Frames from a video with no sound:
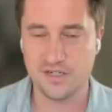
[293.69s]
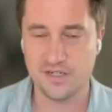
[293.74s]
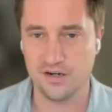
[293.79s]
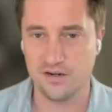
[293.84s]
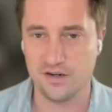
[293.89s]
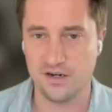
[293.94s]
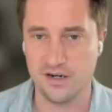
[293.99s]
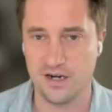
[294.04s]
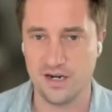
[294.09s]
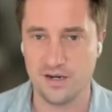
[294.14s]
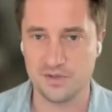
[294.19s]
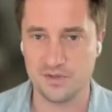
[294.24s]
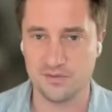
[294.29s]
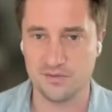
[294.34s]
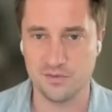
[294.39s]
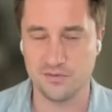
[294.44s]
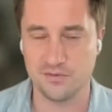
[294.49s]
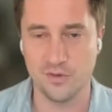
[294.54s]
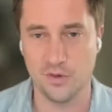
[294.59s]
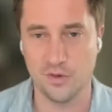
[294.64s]
tera ops
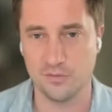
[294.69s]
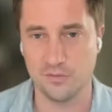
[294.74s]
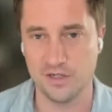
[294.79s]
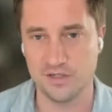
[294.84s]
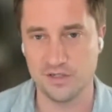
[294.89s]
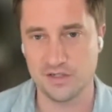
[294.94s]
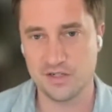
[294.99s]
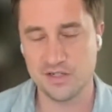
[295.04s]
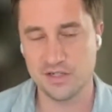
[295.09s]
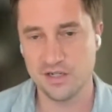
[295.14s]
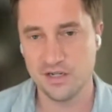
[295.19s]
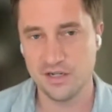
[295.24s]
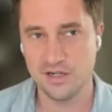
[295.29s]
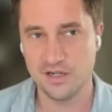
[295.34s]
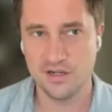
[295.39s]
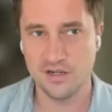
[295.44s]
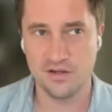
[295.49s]
of performance,